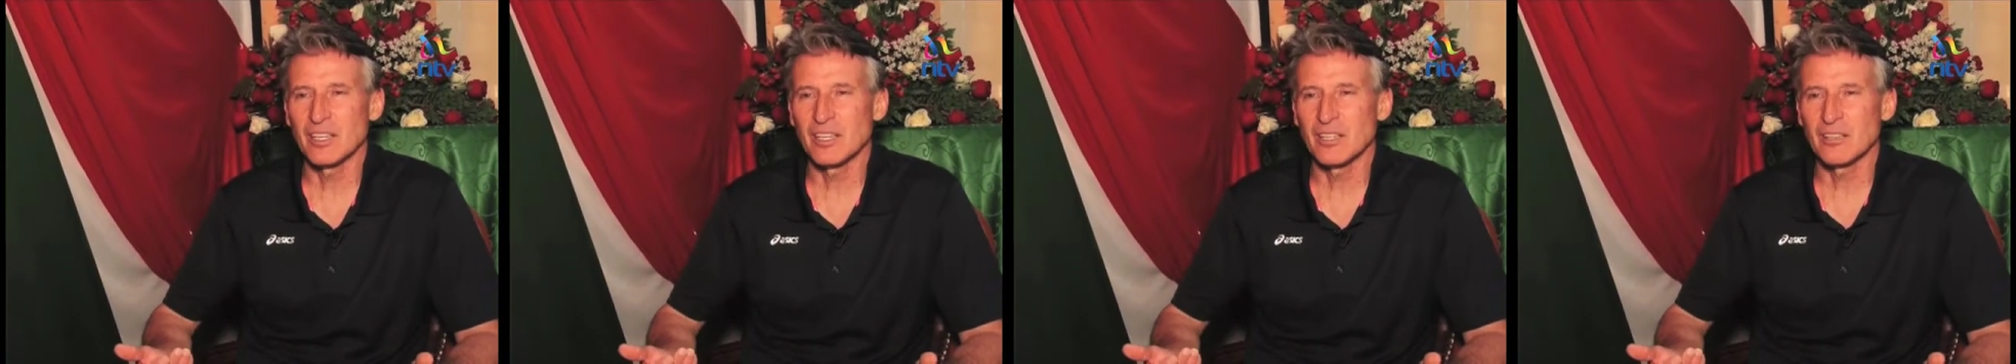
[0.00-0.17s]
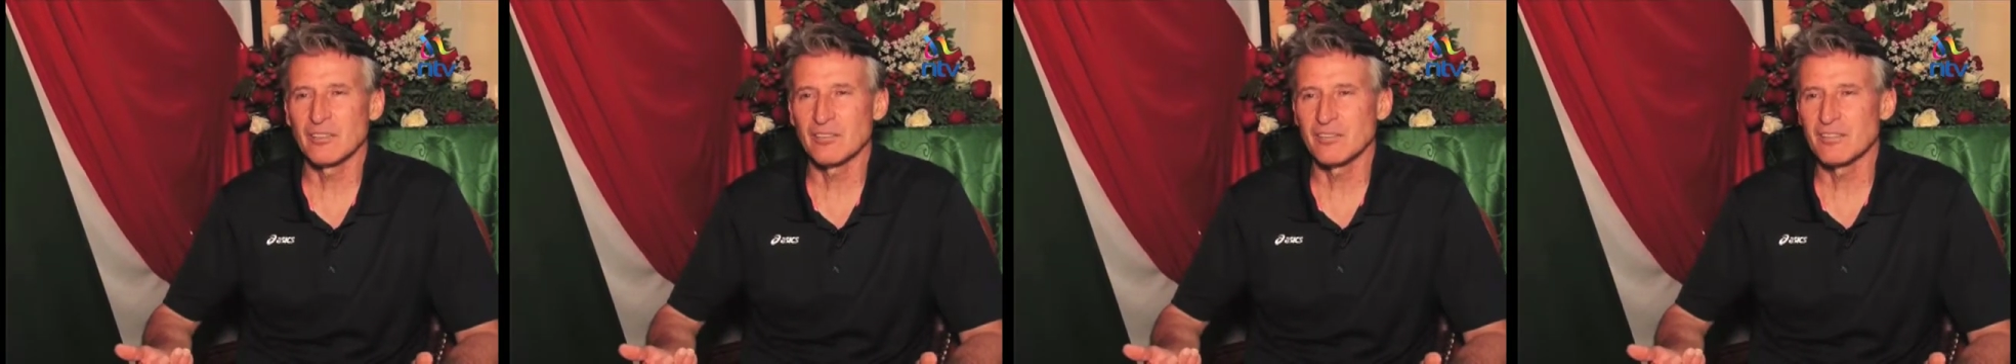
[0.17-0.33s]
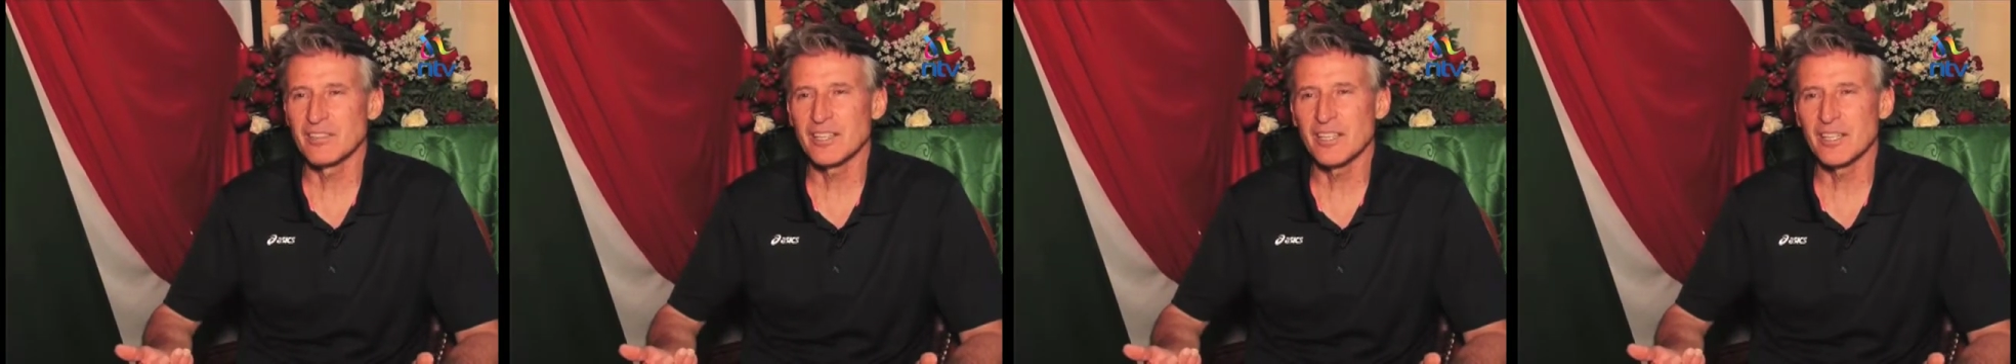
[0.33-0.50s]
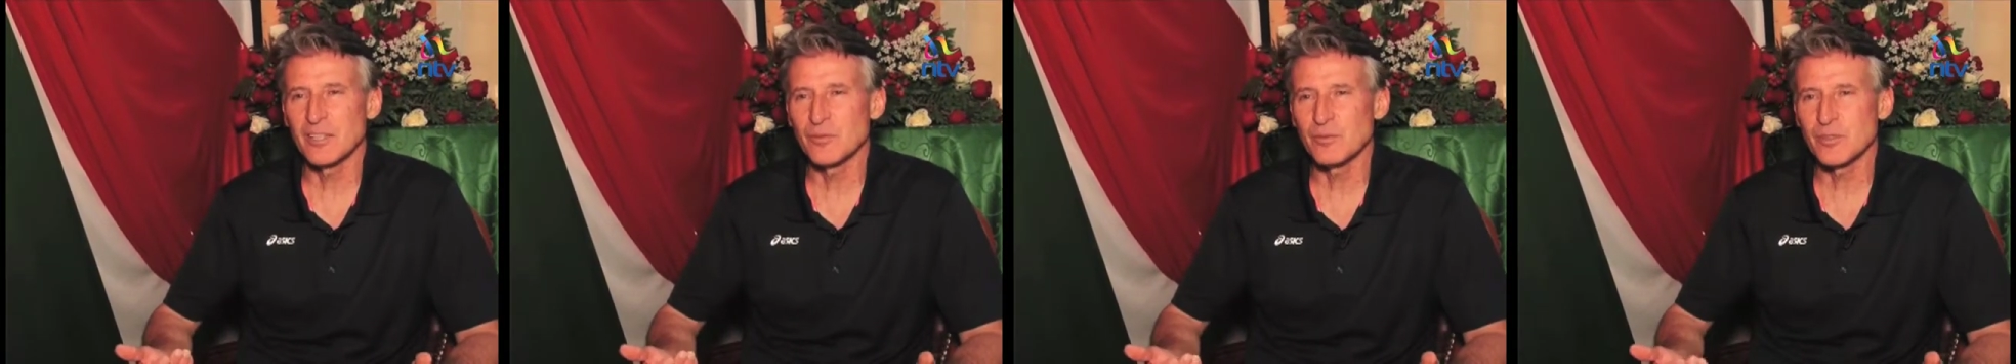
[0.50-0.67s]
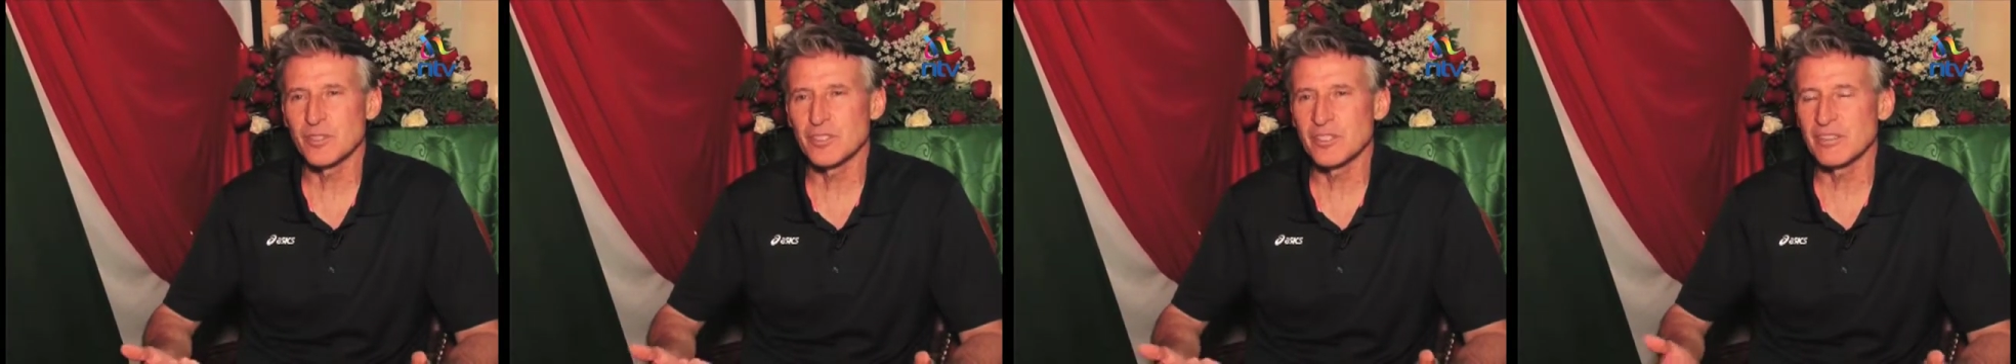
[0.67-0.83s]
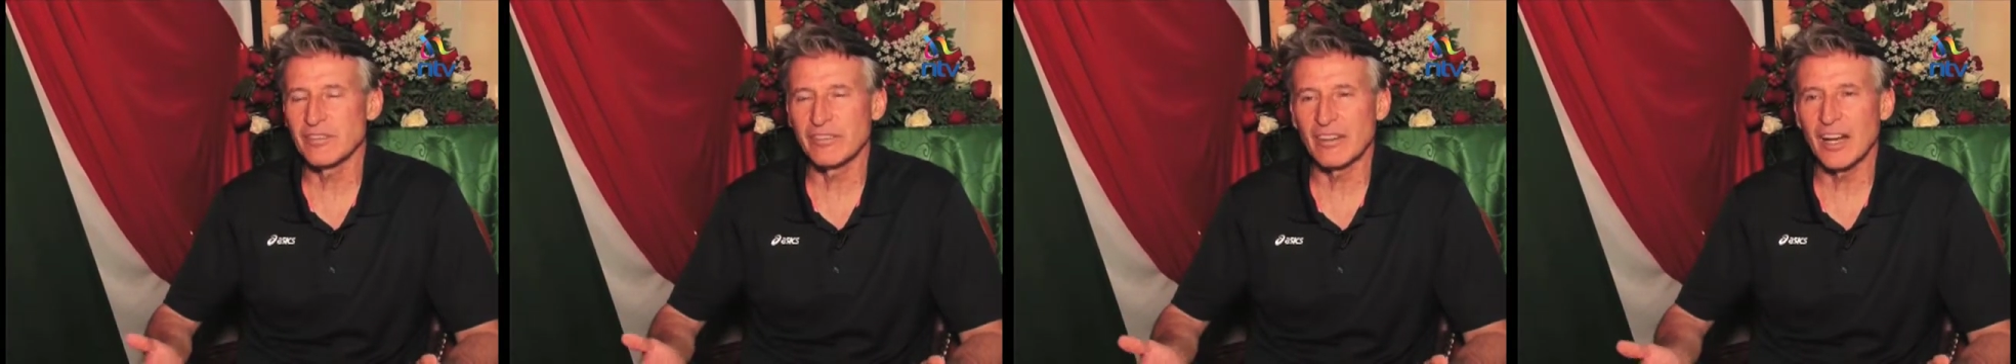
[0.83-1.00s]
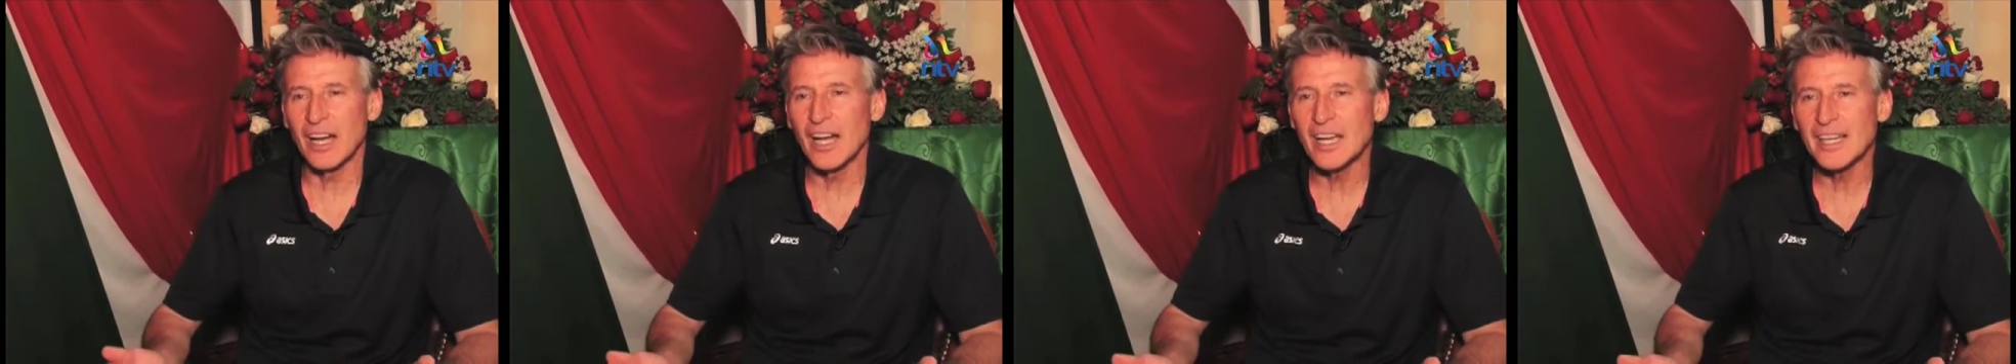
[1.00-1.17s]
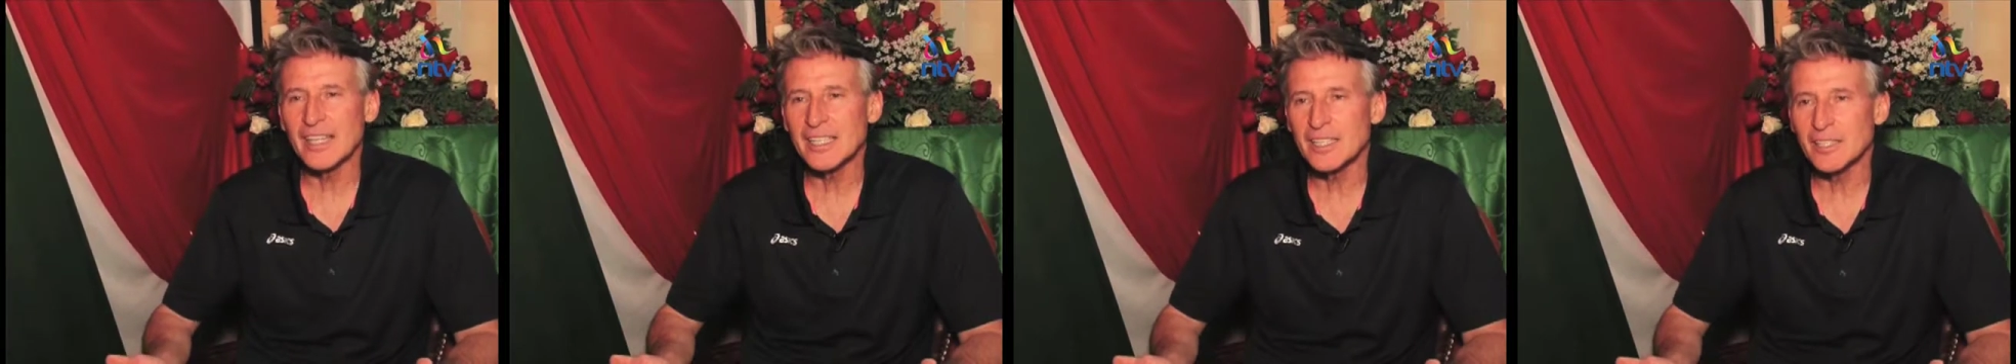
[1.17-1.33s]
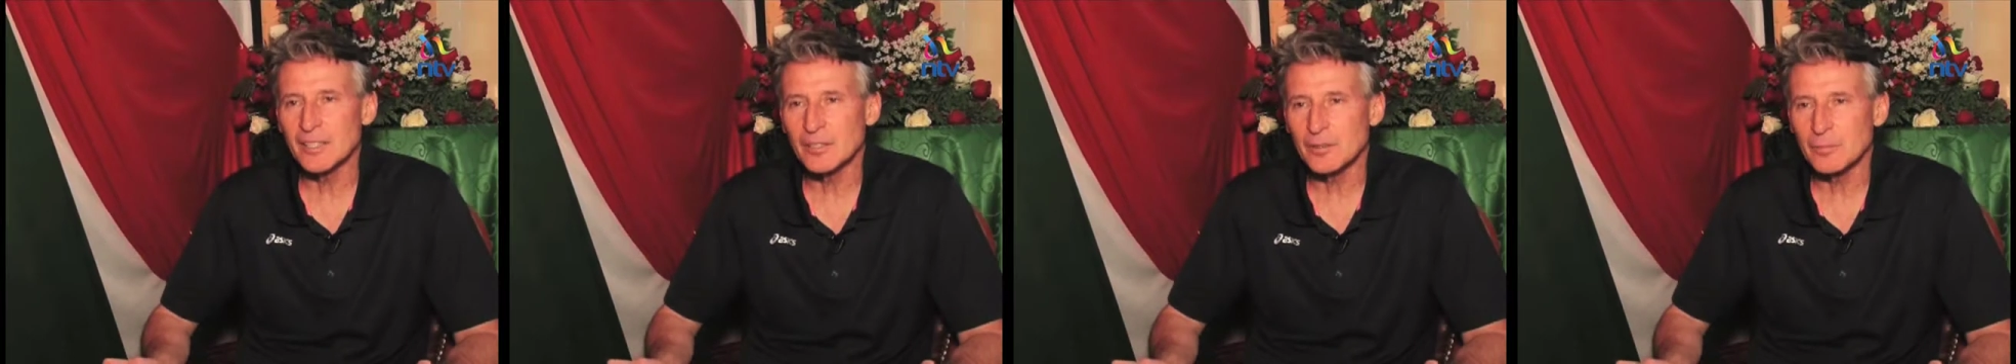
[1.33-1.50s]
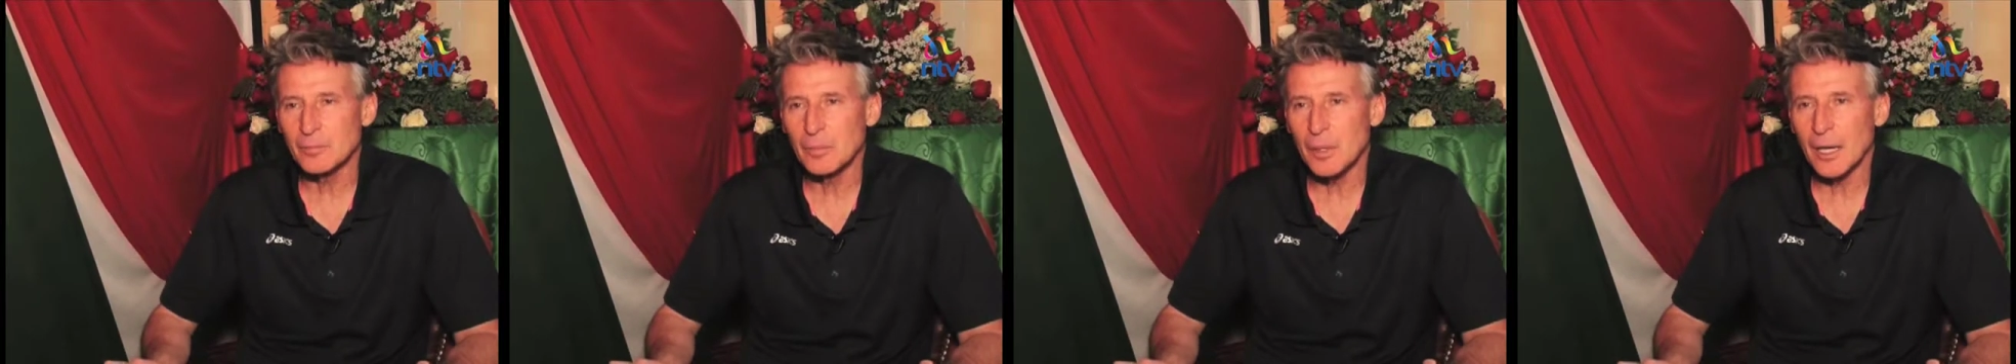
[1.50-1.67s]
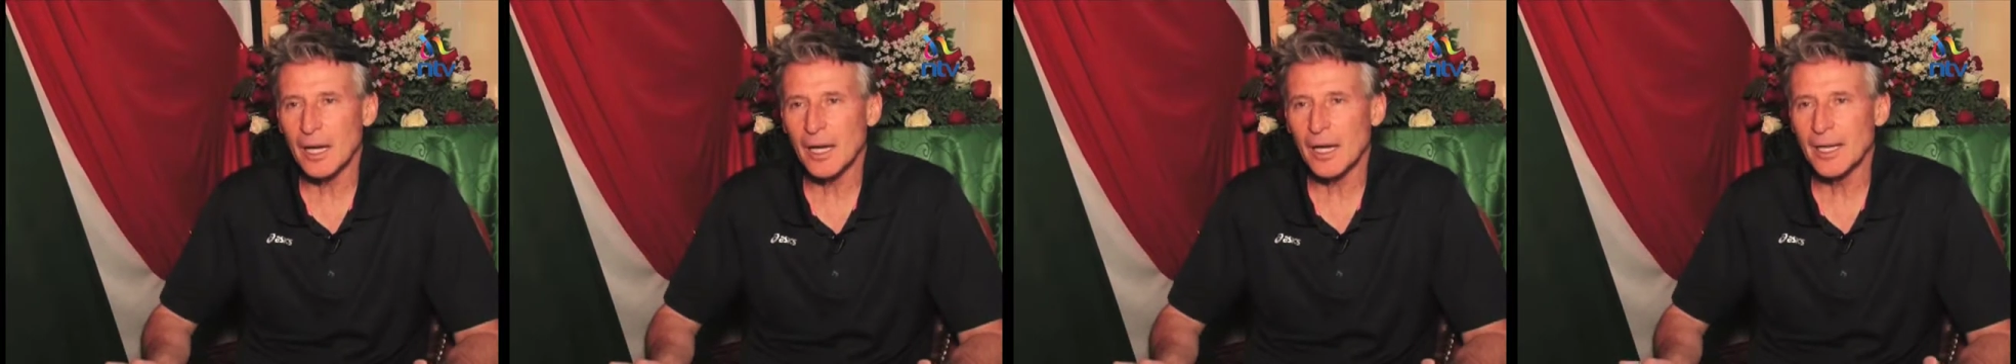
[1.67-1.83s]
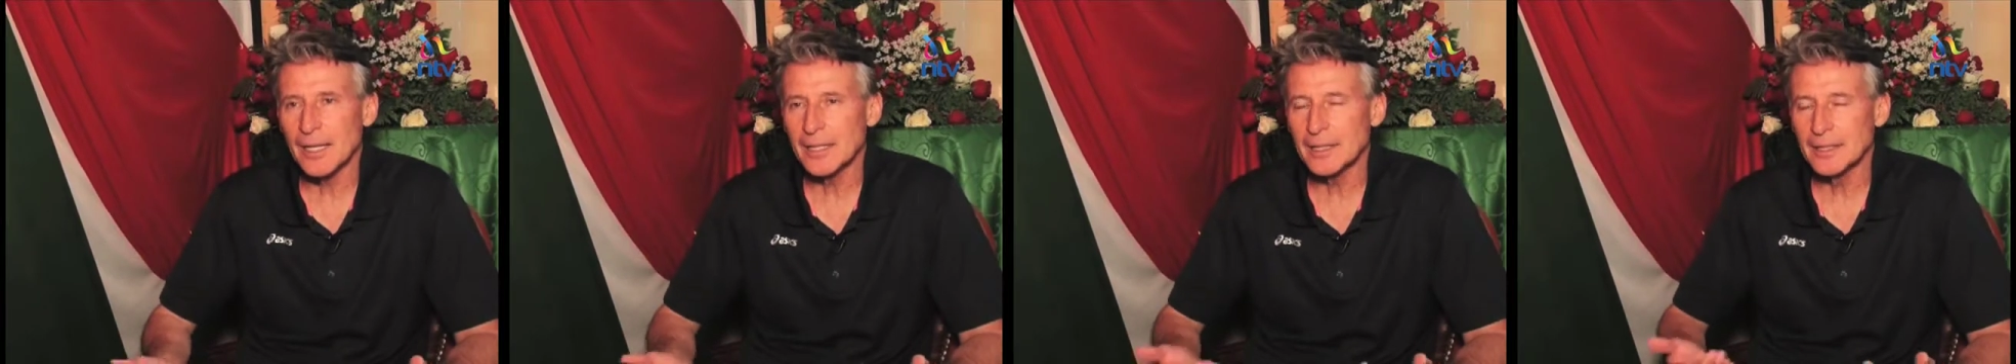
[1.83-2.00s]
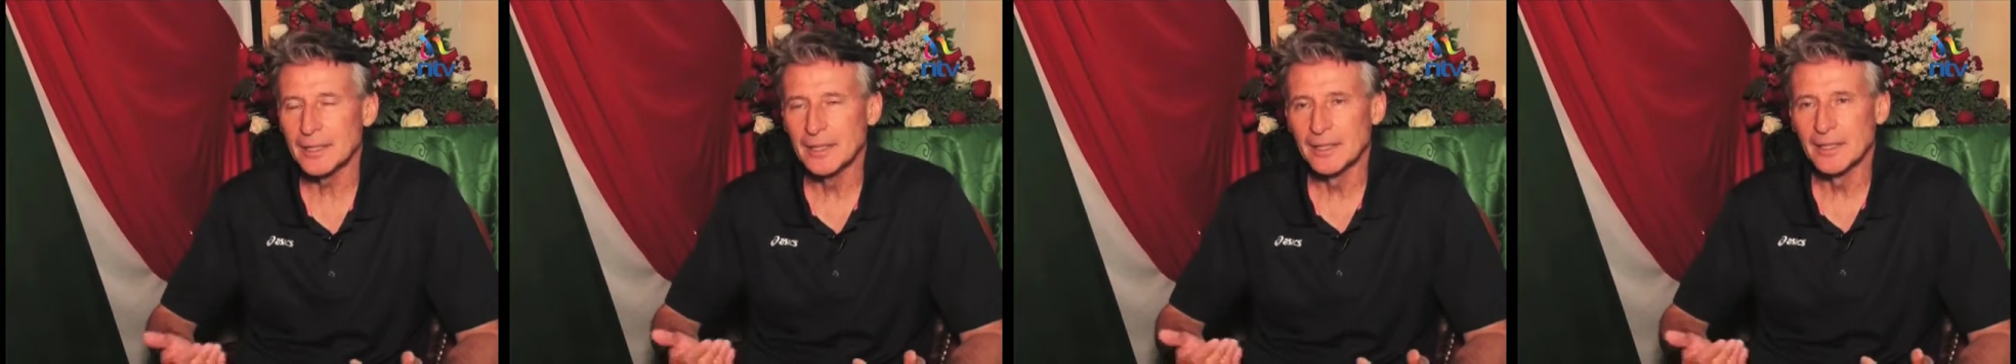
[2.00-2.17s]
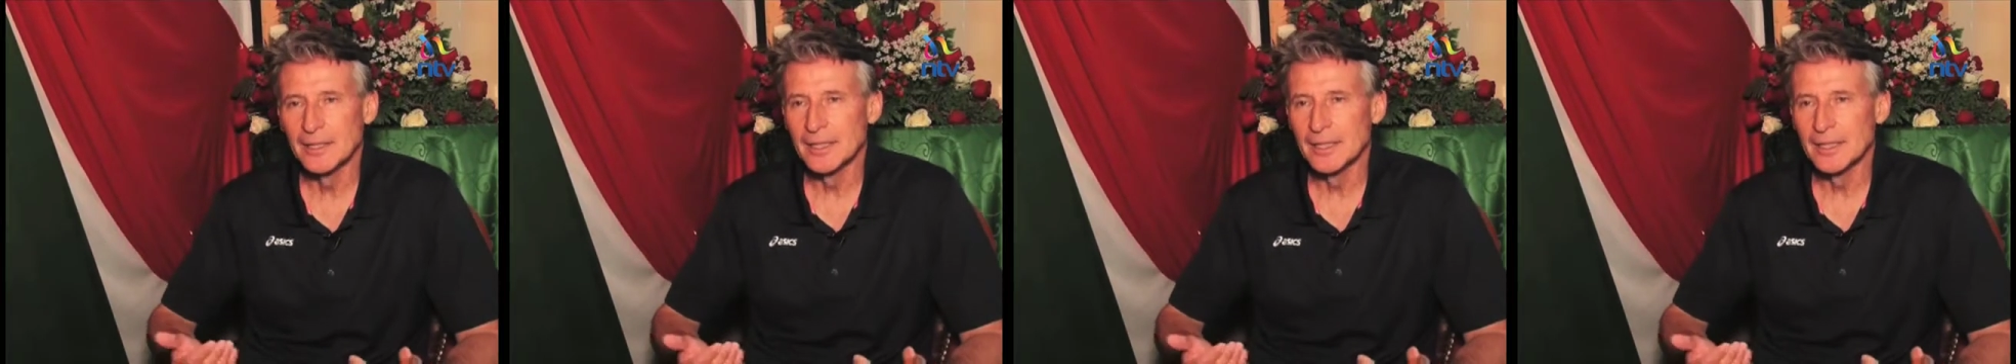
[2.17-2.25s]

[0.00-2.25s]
career was defined by